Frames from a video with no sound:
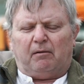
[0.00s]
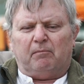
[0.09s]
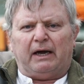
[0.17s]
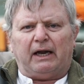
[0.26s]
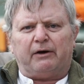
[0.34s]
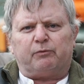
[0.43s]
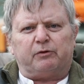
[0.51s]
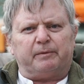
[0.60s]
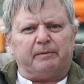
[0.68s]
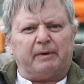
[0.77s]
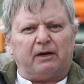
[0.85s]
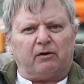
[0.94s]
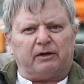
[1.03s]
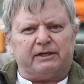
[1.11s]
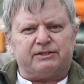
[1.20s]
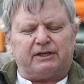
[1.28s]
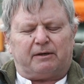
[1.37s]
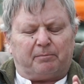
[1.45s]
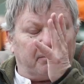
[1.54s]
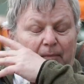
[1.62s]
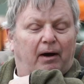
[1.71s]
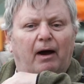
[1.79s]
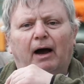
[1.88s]
my life would have been made a lot easier
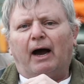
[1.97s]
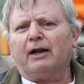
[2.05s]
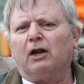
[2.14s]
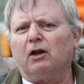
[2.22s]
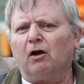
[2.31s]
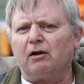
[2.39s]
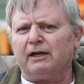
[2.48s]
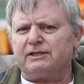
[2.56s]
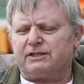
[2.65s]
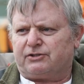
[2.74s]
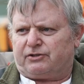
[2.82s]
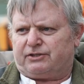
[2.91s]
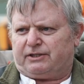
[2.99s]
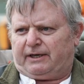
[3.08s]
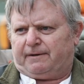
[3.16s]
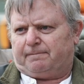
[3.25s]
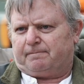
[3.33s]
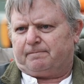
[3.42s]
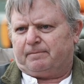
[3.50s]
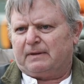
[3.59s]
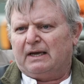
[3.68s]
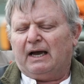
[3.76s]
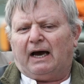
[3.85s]
and a lot less interesting.
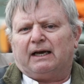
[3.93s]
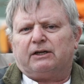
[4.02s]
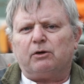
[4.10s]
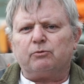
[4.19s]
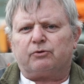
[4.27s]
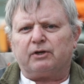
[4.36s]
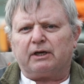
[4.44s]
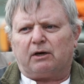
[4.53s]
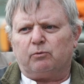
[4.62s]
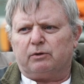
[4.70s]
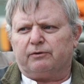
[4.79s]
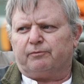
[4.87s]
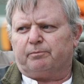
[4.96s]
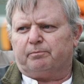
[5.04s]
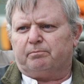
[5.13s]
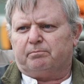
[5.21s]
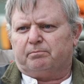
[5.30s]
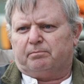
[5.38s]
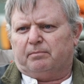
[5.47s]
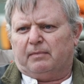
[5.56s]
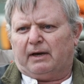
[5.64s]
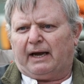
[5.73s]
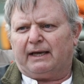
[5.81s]
And I don't think I would have
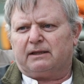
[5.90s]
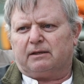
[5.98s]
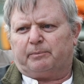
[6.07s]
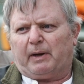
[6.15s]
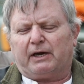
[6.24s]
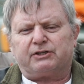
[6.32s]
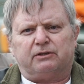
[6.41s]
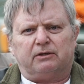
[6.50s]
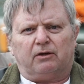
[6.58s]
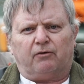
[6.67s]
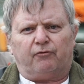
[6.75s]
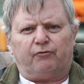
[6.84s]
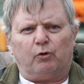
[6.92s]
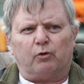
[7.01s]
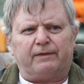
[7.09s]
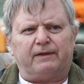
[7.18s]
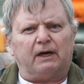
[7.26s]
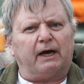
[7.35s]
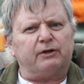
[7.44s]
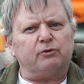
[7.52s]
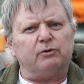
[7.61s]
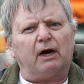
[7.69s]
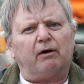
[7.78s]
had the passion for it that I
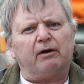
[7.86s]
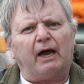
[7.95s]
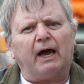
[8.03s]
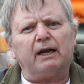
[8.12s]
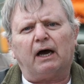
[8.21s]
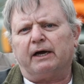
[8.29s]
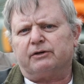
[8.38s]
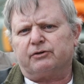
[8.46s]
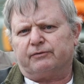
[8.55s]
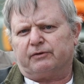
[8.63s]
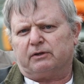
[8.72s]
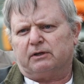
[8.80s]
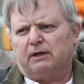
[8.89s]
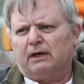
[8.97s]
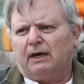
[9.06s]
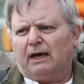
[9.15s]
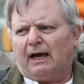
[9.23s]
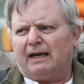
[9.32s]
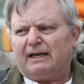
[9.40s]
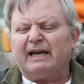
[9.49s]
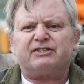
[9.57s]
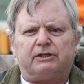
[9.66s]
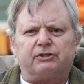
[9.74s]
do now, had I driven a
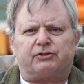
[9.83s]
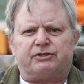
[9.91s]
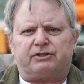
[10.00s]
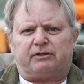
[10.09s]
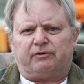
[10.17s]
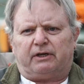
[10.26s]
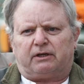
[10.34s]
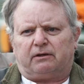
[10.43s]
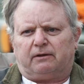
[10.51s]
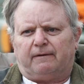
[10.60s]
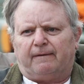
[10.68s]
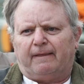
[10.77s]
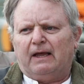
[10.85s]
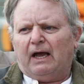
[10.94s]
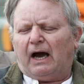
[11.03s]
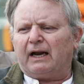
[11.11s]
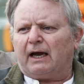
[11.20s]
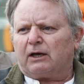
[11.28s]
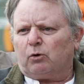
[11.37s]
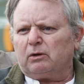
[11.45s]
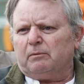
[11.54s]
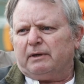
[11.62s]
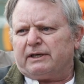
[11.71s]
less interesting vehicle. And I
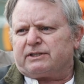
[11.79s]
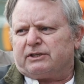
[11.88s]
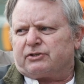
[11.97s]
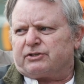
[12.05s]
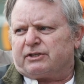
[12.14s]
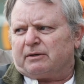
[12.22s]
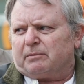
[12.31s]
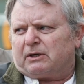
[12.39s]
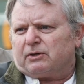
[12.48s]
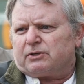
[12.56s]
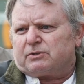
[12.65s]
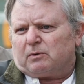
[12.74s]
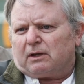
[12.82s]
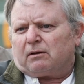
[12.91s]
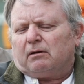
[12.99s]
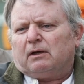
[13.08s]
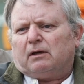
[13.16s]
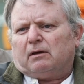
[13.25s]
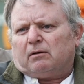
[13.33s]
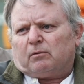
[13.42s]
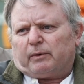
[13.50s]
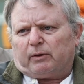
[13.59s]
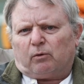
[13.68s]
call them less interesting because, well,
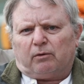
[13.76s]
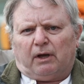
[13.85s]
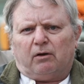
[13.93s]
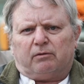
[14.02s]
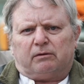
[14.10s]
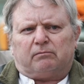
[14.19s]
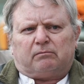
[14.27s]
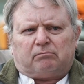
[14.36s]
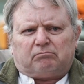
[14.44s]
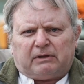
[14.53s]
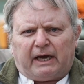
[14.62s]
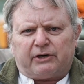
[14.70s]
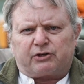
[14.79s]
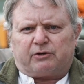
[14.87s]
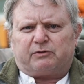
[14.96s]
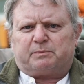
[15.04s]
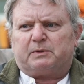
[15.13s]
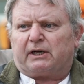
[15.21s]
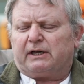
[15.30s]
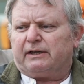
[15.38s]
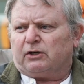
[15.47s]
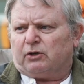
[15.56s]
we all know that Land Rovers, particularly